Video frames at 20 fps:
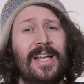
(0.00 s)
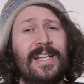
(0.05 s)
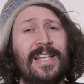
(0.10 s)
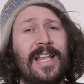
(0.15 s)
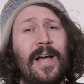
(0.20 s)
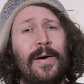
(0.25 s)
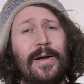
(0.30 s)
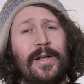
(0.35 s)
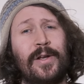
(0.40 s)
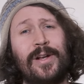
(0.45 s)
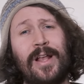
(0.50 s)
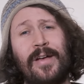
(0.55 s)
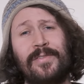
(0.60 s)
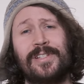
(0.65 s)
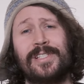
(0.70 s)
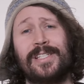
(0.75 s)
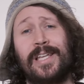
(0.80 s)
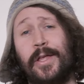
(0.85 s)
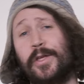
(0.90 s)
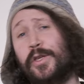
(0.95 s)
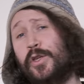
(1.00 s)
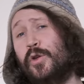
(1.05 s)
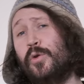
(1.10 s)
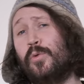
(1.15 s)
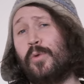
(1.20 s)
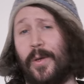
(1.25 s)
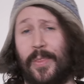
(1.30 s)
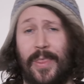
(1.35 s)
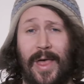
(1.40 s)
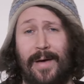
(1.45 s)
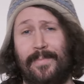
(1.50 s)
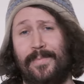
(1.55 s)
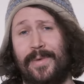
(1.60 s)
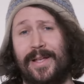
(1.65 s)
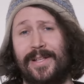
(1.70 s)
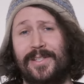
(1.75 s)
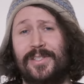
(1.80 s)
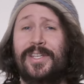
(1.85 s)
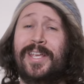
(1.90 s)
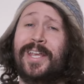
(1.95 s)
Now I don't have to tell you what that
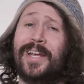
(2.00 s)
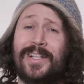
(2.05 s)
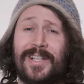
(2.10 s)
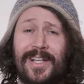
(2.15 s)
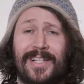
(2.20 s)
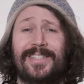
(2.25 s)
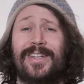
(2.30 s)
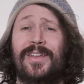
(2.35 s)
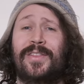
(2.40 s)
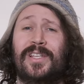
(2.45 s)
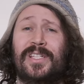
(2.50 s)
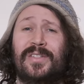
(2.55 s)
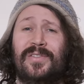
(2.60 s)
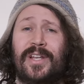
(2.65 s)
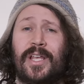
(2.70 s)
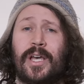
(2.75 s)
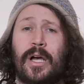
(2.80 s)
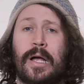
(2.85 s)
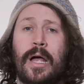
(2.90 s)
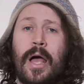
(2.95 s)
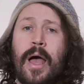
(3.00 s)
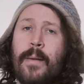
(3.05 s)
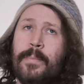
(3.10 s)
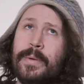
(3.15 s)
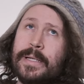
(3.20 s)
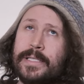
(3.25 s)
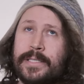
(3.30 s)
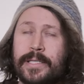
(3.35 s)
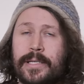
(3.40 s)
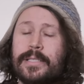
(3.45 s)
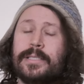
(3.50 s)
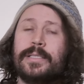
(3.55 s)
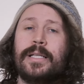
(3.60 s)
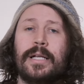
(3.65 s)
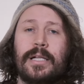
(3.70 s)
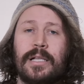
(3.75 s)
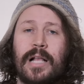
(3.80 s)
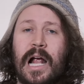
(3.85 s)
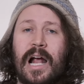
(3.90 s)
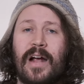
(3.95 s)
means, you clicked on this video, but just
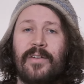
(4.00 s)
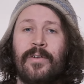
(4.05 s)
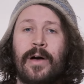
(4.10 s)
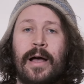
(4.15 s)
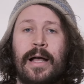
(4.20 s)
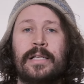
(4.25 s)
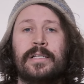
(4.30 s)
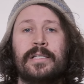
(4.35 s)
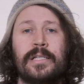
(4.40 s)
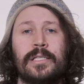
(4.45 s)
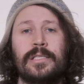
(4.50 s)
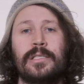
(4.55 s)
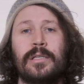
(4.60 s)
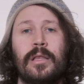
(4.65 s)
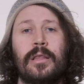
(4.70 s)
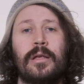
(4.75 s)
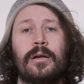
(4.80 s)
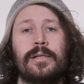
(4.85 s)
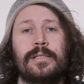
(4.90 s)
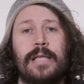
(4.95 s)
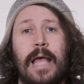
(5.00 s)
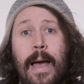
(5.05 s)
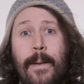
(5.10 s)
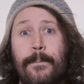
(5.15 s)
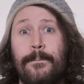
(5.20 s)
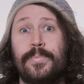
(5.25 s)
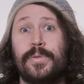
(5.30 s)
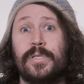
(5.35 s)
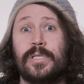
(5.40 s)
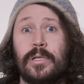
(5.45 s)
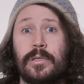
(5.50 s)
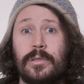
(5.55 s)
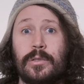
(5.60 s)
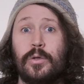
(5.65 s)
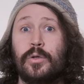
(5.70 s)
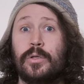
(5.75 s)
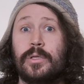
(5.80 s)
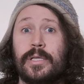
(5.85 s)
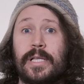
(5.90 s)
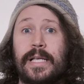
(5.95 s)
to clarify, just so there is
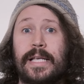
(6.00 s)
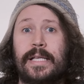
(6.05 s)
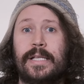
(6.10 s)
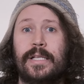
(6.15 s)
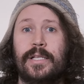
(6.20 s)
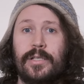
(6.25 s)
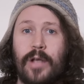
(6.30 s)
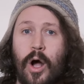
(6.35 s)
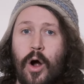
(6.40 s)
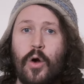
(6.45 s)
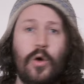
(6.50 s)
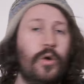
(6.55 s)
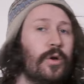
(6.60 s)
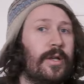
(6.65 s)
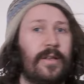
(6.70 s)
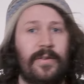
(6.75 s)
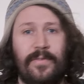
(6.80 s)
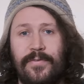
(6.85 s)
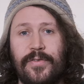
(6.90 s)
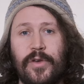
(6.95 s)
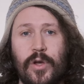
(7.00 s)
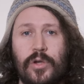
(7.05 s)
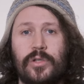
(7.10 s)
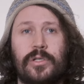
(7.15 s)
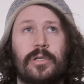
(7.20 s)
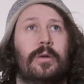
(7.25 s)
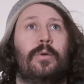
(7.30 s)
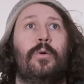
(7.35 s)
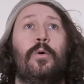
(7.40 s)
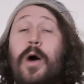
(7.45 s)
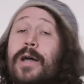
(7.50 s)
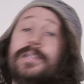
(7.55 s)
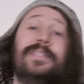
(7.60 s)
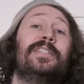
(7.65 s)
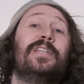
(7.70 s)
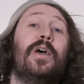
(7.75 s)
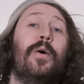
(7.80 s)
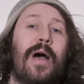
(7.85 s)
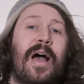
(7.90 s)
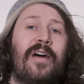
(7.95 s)
absolutely no confusion
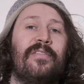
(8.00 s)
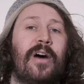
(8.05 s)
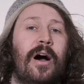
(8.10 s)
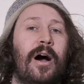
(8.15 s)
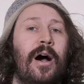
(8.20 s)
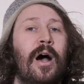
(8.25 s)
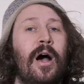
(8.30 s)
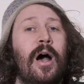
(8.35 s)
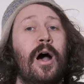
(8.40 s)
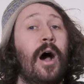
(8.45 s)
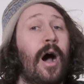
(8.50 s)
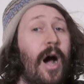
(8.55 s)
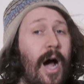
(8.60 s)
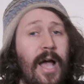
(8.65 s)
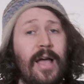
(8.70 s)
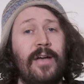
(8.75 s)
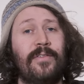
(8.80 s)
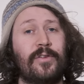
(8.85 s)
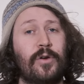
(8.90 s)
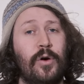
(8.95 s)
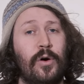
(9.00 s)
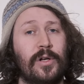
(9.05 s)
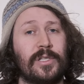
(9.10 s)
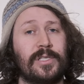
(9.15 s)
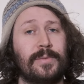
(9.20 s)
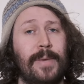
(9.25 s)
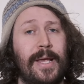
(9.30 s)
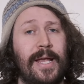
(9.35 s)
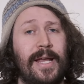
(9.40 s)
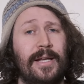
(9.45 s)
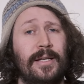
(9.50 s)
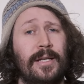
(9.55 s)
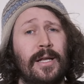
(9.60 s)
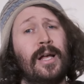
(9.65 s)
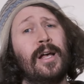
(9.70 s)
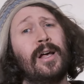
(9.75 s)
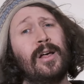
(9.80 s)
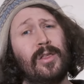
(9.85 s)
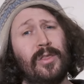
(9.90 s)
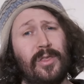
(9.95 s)
whatsoever, I of course mean
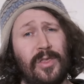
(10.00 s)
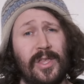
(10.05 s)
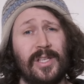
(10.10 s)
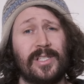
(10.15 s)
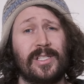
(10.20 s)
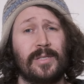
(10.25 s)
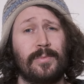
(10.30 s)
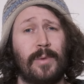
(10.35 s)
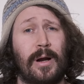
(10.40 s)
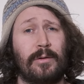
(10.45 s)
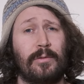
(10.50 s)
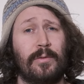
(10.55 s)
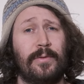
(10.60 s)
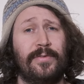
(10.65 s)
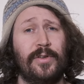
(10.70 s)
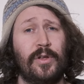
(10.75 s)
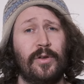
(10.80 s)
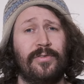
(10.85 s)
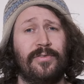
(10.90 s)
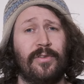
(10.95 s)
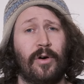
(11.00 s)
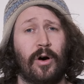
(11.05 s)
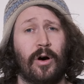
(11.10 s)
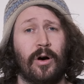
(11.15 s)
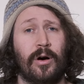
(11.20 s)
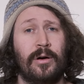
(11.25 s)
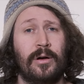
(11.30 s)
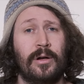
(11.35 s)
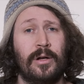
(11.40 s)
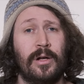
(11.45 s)
this is my review for